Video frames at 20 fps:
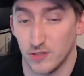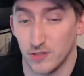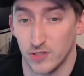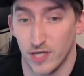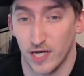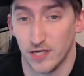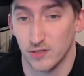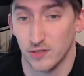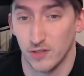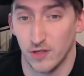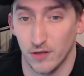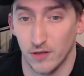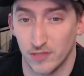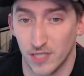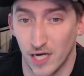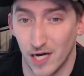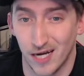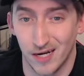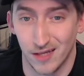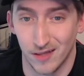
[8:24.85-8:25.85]
There's actually no
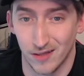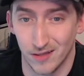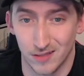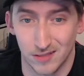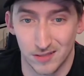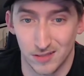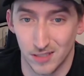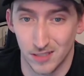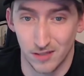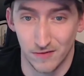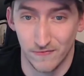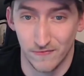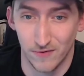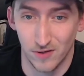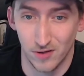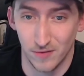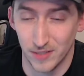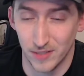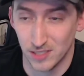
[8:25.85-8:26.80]
tie to this in the film.